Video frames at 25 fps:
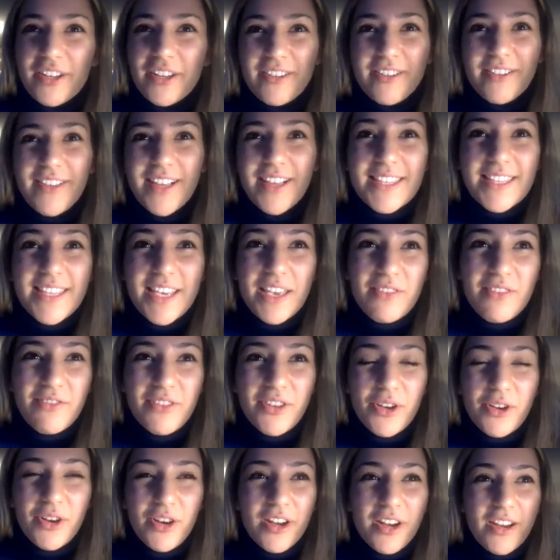let's say, if
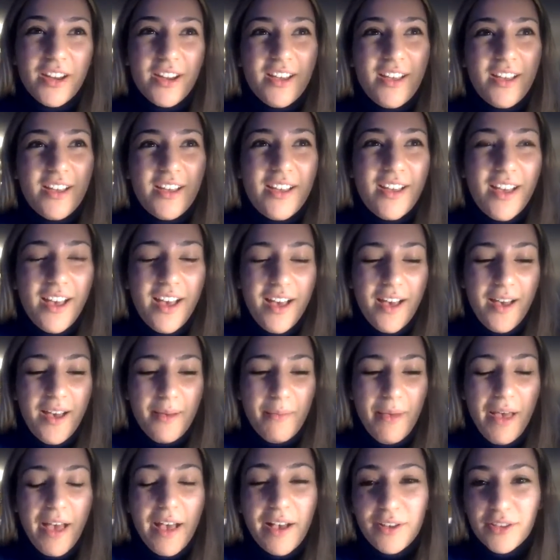you're
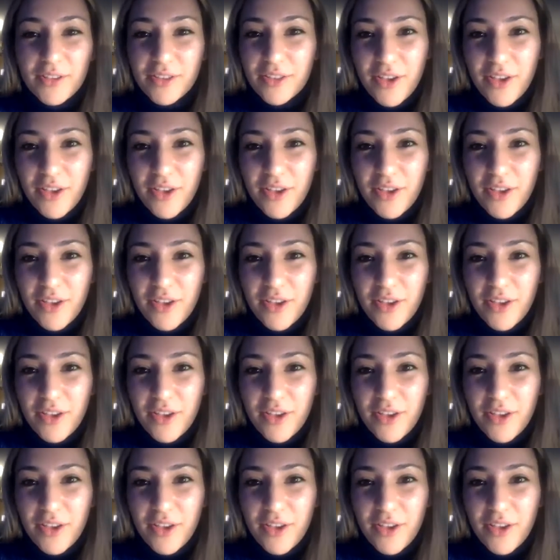a health